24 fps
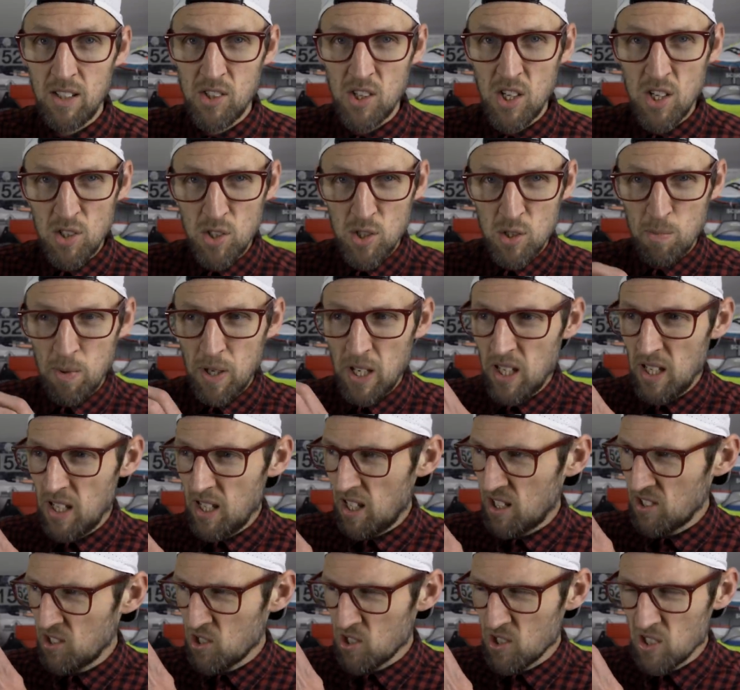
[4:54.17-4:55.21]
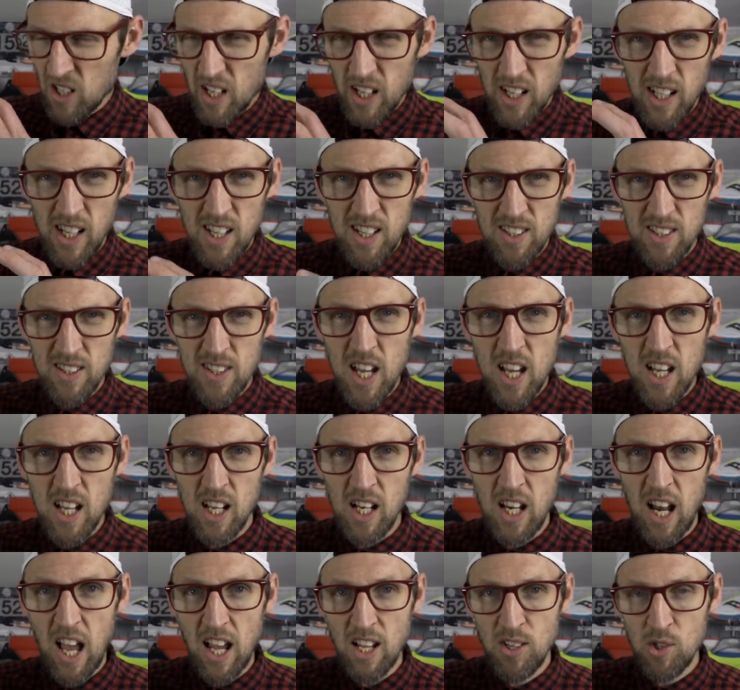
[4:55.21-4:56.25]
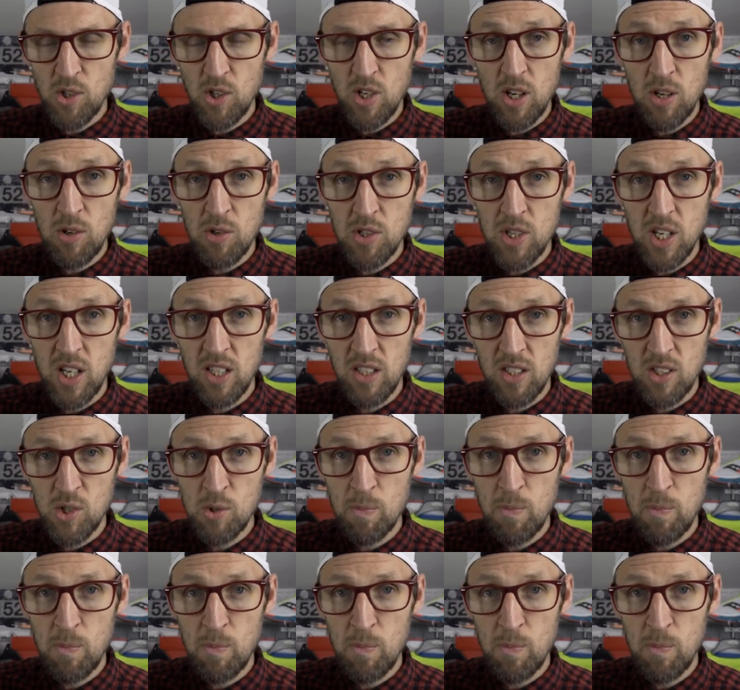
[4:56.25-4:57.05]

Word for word: Seems to be a slightly thicker lace used in the